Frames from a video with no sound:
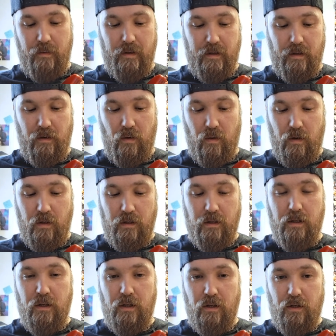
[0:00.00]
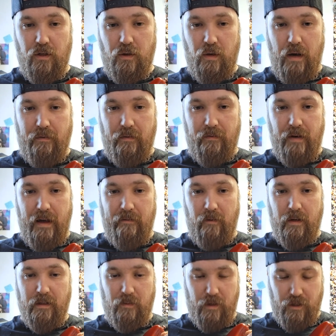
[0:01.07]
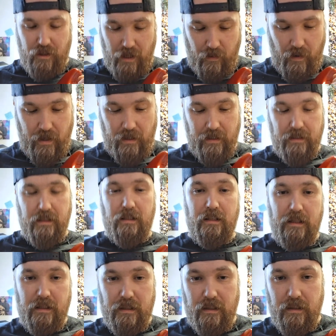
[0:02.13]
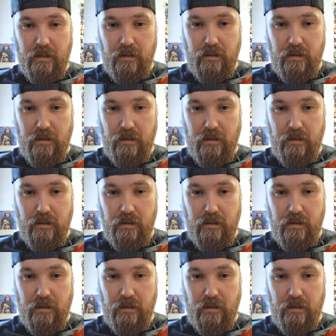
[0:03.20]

And then, of course, you have a 5-way switch. Now, I want you to listen to this.